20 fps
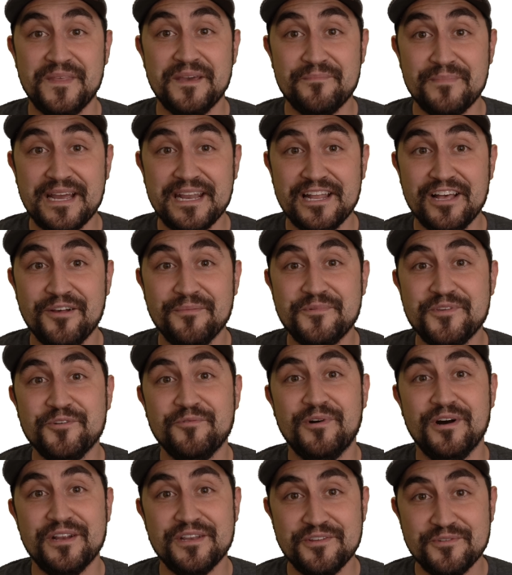that might help
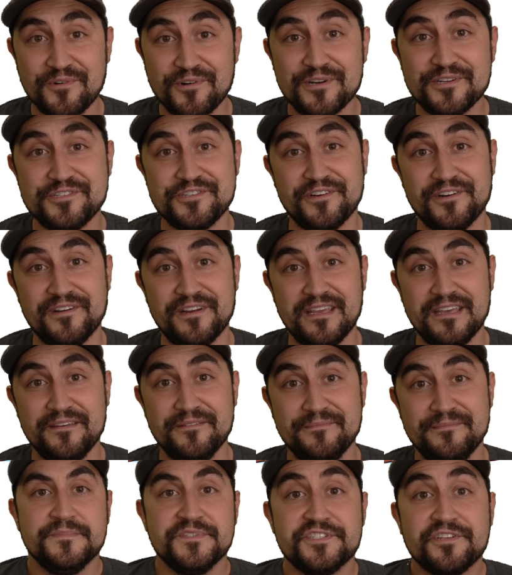you on your journey.
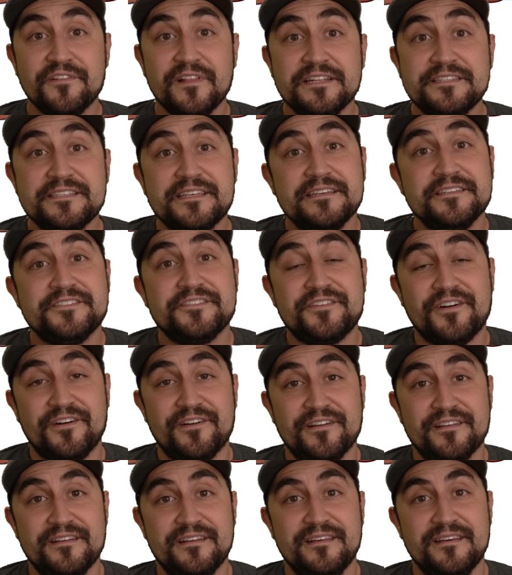So let's get
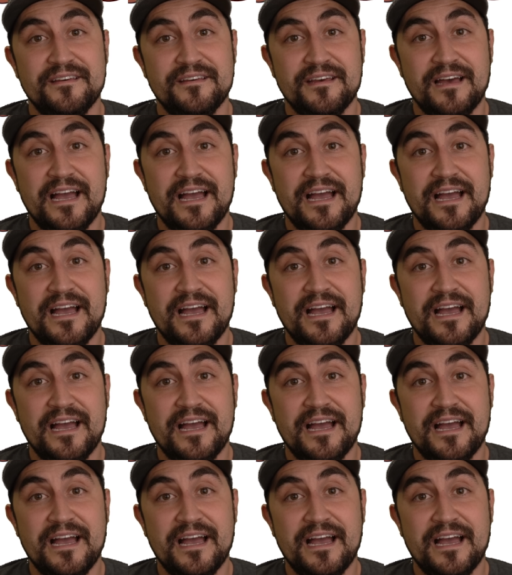started.